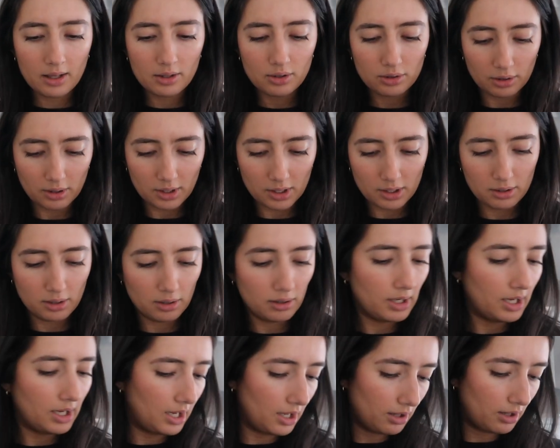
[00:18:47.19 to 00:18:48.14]
So there's
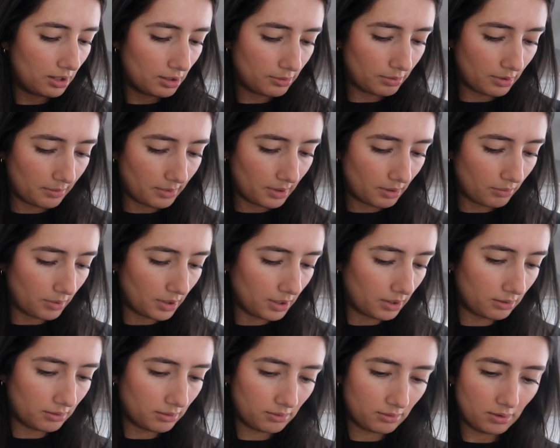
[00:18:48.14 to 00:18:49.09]
two here. There's probably
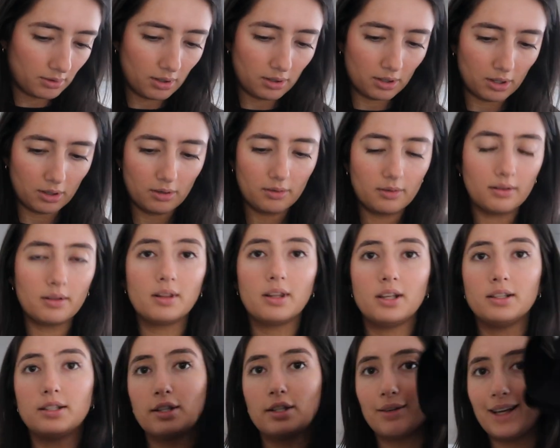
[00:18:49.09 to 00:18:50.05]
one. Oh no,
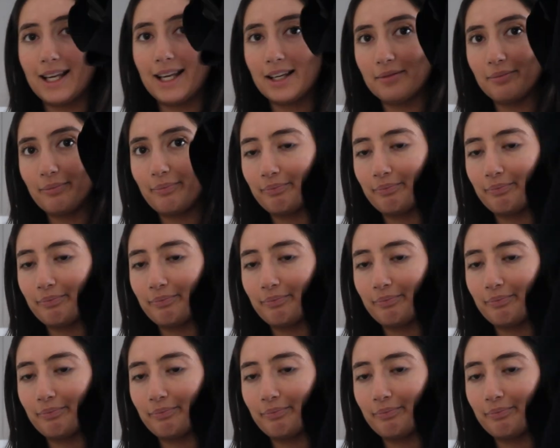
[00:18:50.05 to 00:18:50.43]
there's three.